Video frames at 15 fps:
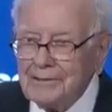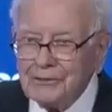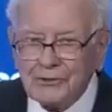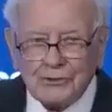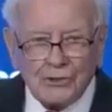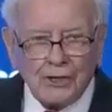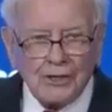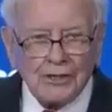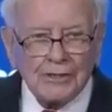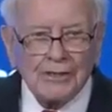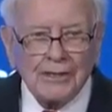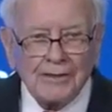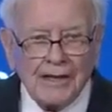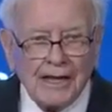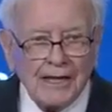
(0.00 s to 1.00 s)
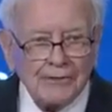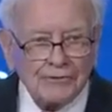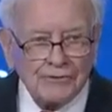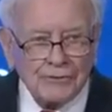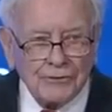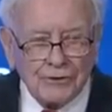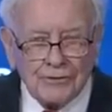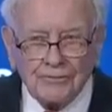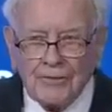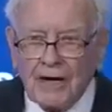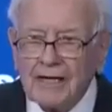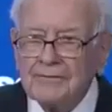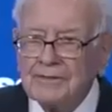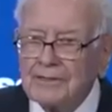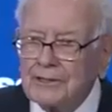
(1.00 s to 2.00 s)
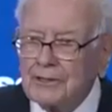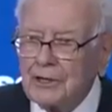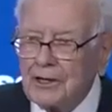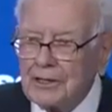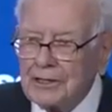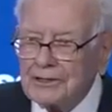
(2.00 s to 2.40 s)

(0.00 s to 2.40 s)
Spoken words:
started at age 35 in the car